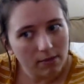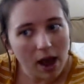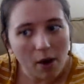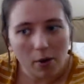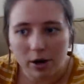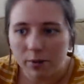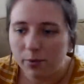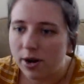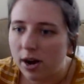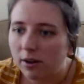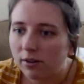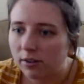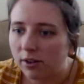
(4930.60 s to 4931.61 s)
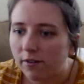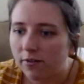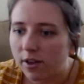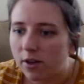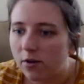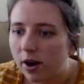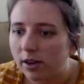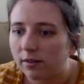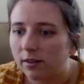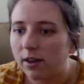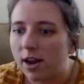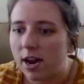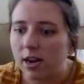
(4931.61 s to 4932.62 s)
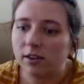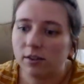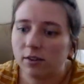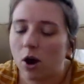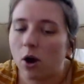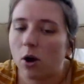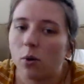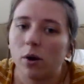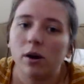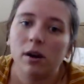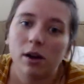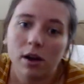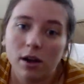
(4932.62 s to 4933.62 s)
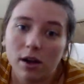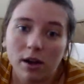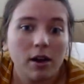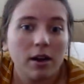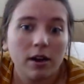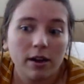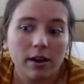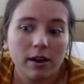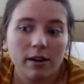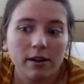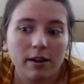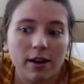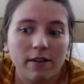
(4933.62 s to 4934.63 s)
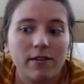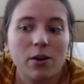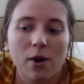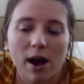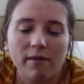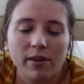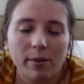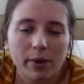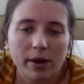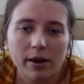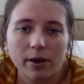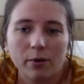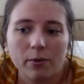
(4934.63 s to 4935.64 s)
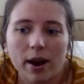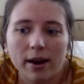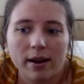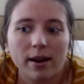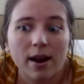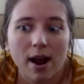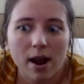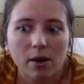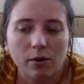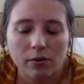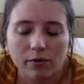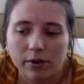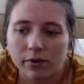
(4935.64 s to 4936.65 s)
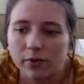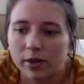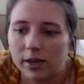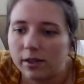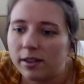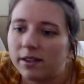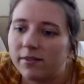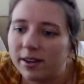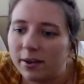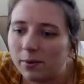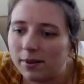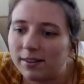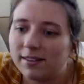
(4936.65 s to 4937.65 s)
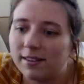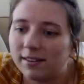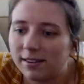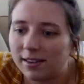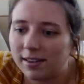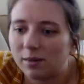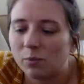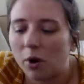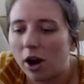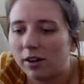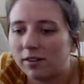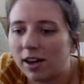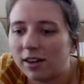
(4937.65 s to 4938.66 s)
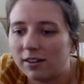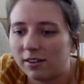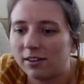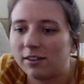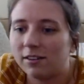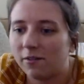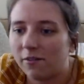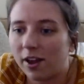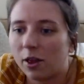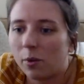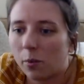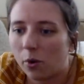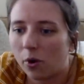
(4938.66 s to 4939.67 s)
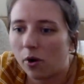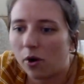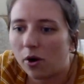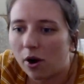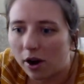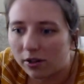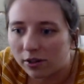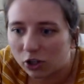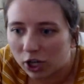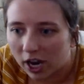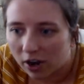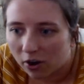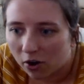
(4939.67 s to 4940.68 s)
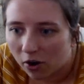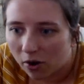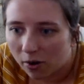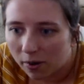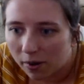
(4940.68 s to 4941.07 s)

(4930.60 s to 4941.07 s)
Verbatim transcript: I want to put out stuff that you guys like, so if you don't have an opinion right now, feel free to leave it once this gets processed and is available on the channel.